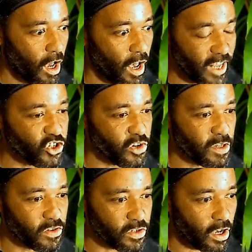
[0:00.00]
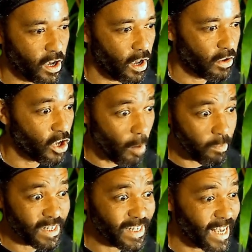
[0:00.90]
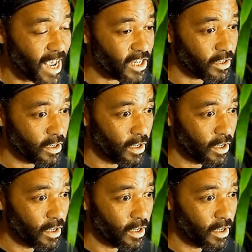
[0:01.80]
instruments. You can't see it.